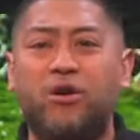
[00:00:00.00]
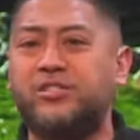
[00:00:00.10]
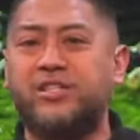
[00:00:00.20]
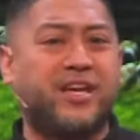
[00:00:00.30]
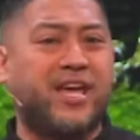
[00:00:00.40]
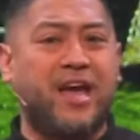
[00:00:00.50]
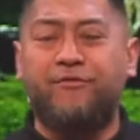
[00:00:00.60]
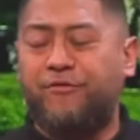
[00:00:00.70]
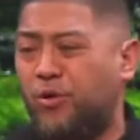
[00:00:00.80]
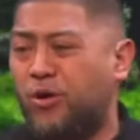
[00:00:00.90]
rose
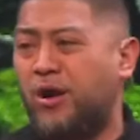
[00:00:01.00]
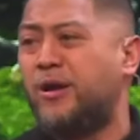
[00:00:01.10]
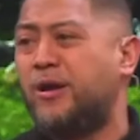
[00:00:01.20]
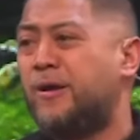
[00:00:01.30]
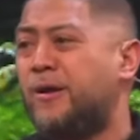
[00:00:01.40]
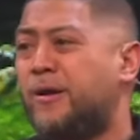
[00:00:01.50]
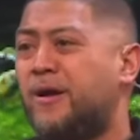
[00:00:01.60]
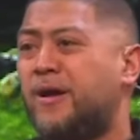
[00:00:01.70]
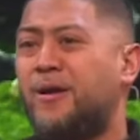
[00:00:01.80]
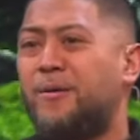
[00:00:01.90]
again for.
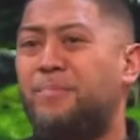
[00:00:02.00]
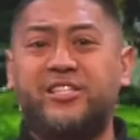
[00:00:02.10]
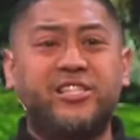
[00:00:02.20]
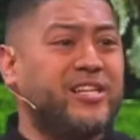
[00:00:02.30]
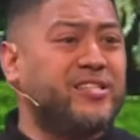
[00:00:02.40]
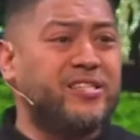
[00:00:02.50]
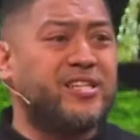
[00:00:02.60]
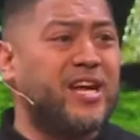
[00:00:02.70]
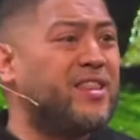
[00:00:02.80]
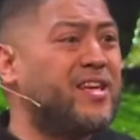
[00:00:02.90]
But Jesus
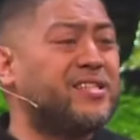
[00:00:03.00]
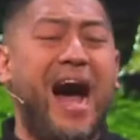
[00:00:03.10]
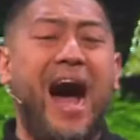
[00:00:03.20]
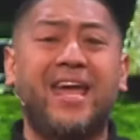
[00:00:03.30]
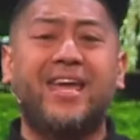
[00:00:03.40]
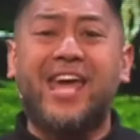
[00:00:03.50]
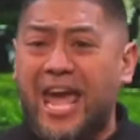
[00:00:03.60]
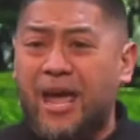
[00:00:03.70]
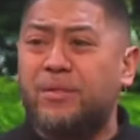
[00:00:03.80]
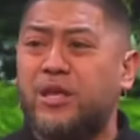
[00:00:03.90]
said this, I
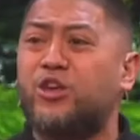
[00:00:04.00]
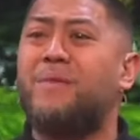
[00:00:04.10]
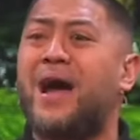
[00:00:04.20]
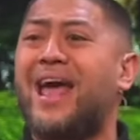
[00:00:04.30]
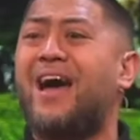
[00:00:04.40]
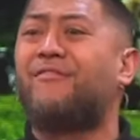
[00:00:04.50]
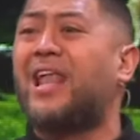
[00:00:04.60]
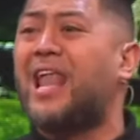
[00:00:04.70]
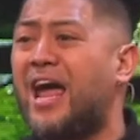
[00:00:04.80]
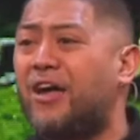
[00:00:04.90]
came that you might have
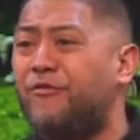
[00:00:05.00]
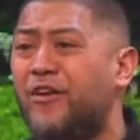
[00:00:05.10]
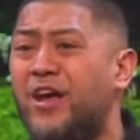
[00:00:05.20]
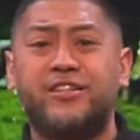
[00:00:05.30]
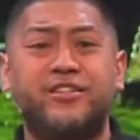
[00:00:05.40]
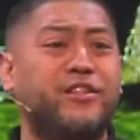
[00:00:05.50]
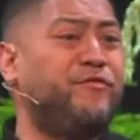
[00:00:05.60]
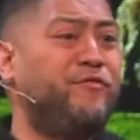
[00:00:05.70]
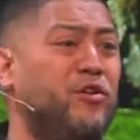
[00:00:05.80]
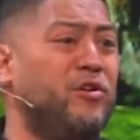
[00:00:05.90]
life to
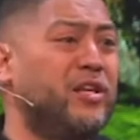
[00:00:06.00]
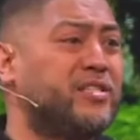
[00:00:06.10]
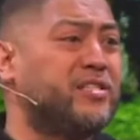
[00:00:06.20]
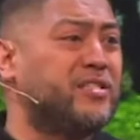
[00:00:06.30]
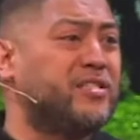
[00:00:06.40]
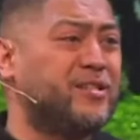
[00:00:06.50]
the fullest.